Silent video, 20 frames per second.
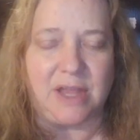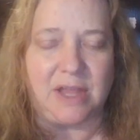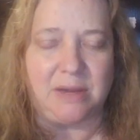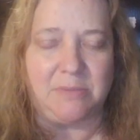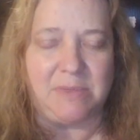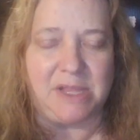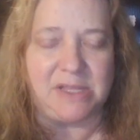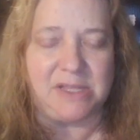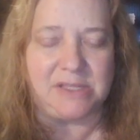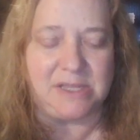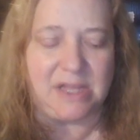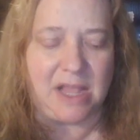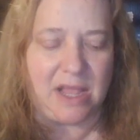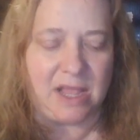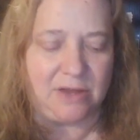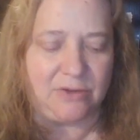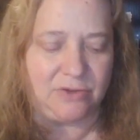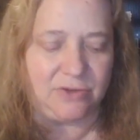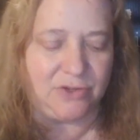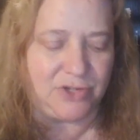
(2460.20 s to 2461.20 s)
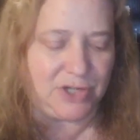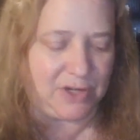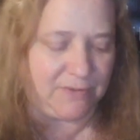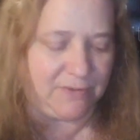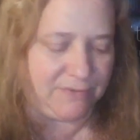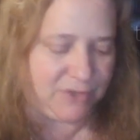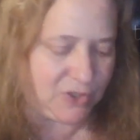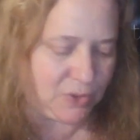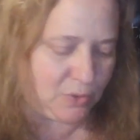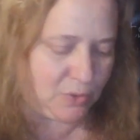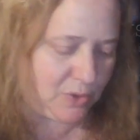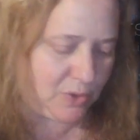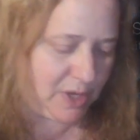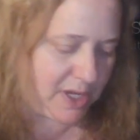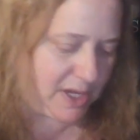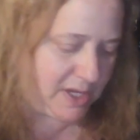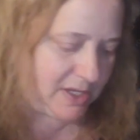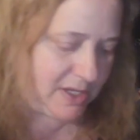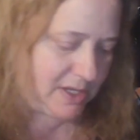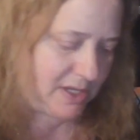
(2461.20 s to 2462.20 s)
that amazing energy of
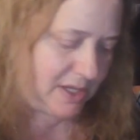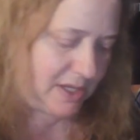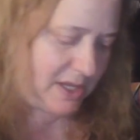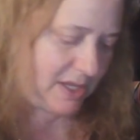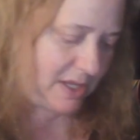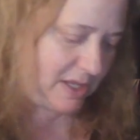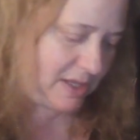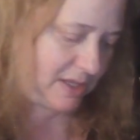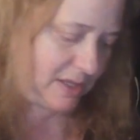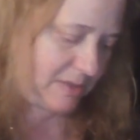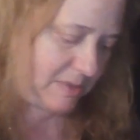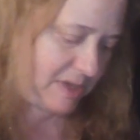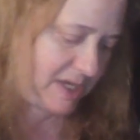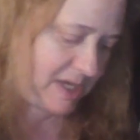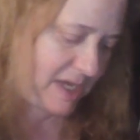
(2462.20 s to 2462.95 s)
joy. Let